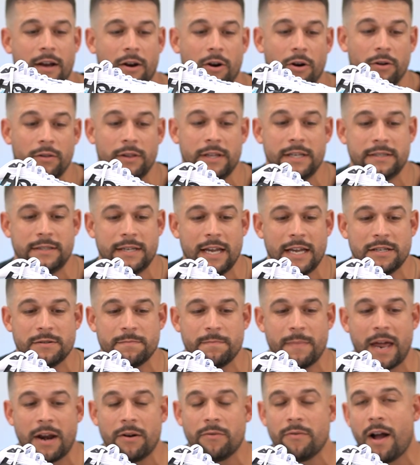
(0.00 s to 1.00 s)
early stage
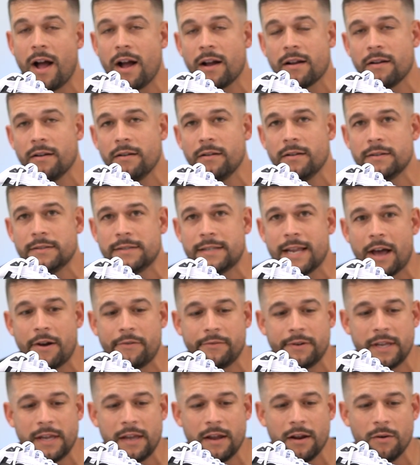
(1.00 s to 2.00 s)
meta rocker
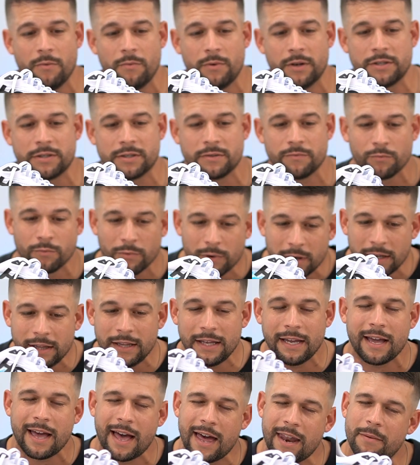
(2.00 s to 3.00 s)
down here, which
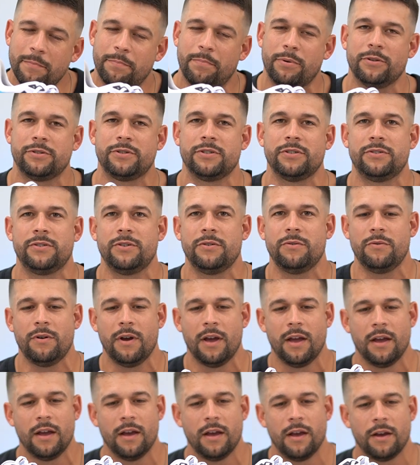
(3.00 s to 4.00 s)
really kind of pushes you
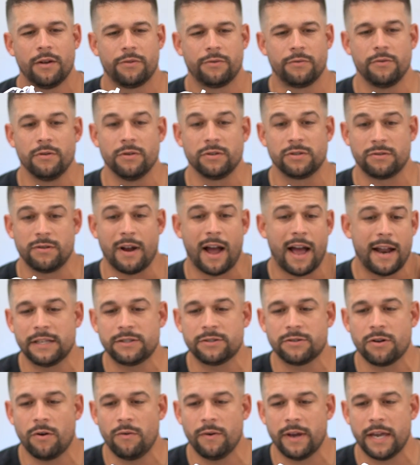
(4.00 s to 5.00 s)
through your stride.
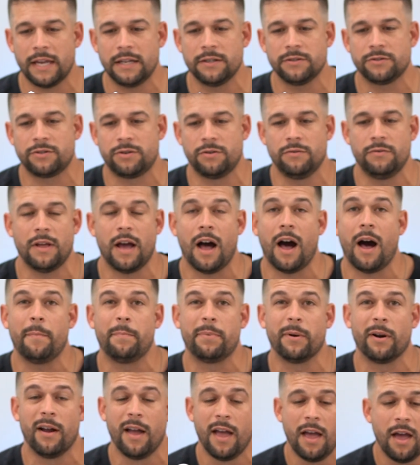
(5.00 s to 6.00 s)
Let's go into the upper.